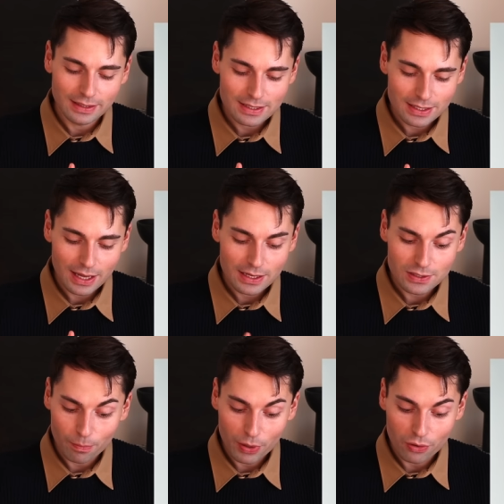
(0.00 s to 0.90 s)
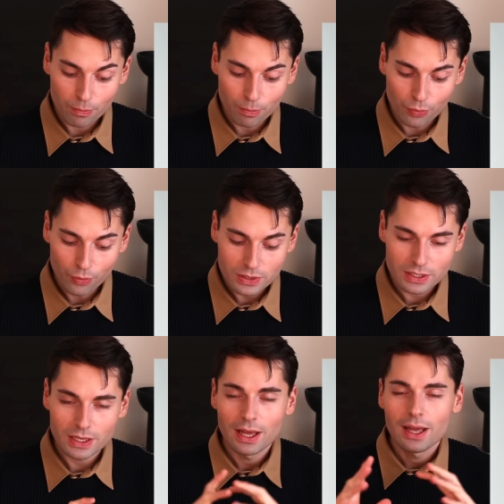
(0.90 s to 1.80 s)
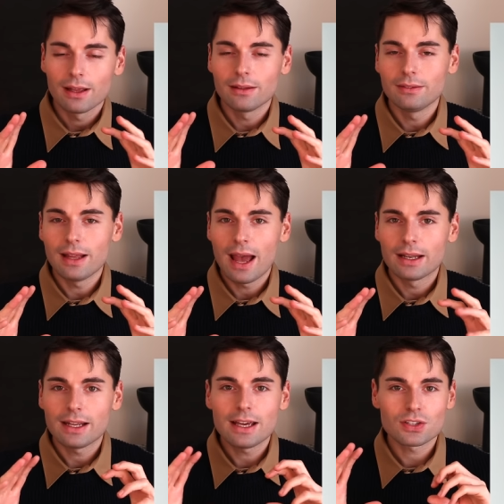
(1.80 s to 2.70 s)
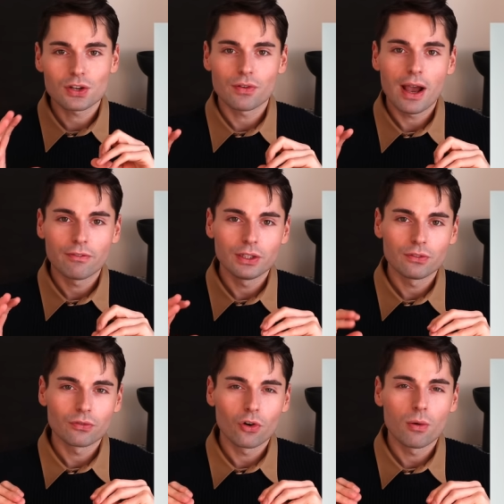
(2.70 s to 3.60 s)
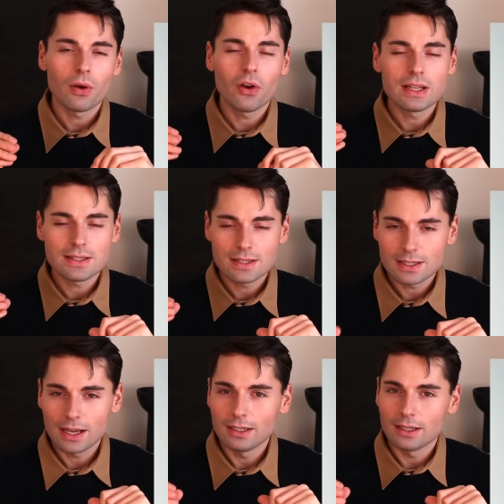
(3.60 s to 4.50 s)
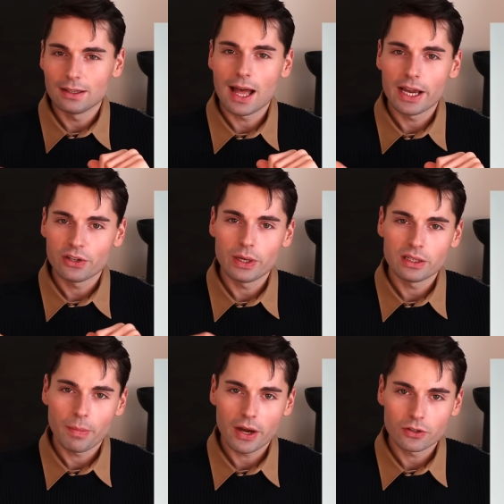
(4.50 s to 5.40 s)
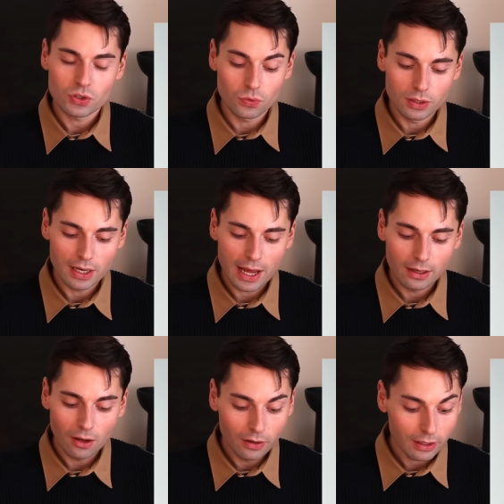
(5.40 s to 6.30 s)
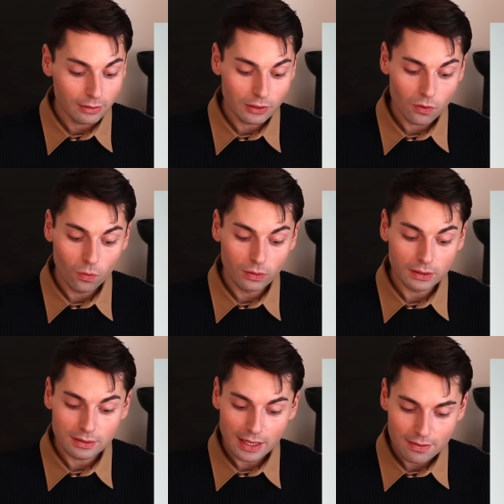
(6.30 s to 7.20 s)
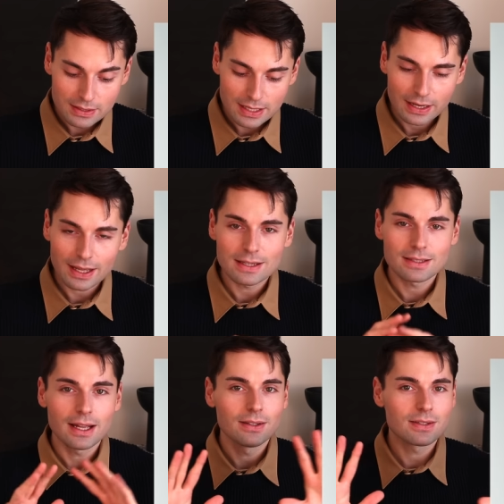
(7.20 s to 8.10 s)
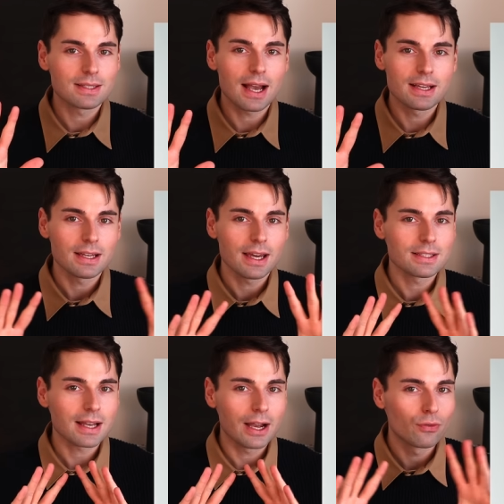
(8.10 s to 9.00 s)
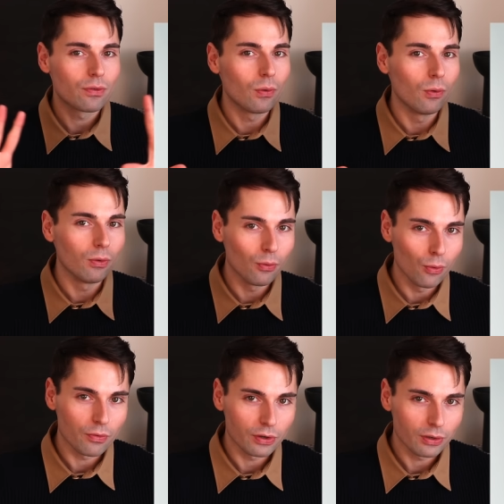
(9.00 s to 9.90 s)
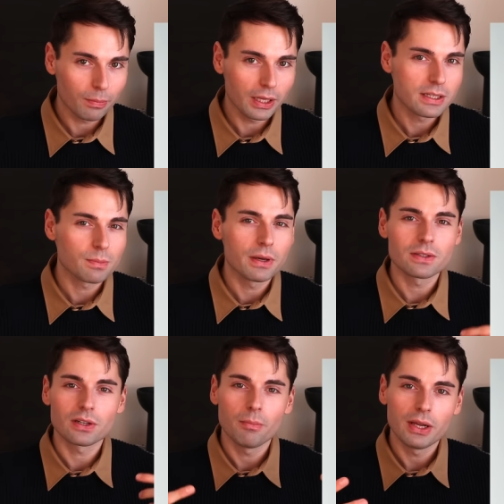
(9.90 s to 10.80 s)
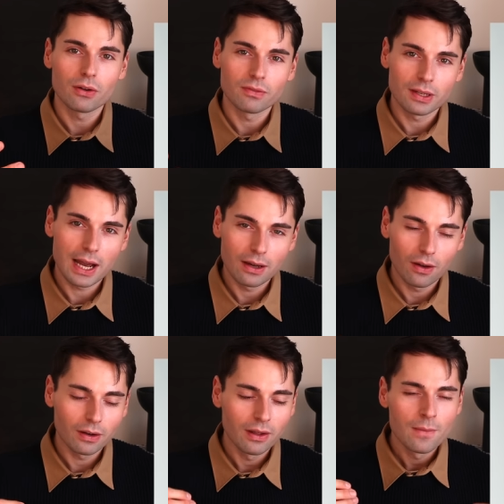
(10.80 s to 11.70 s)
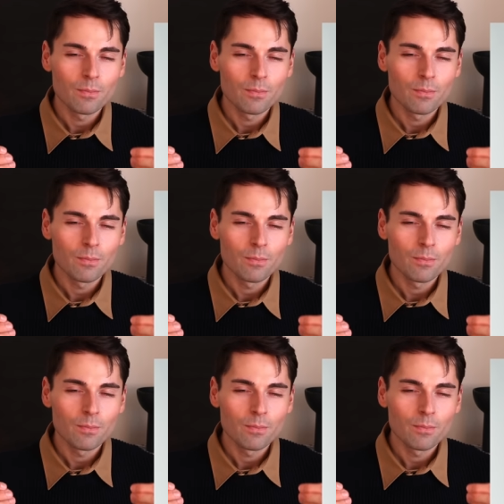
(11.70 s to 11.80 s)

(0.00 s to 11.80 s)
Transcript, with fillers: This is a pair of boots that is crafted from an insanely lightweight parachute nylon. The only downside is that the sizing is kind of all over the place because they're made of nylon.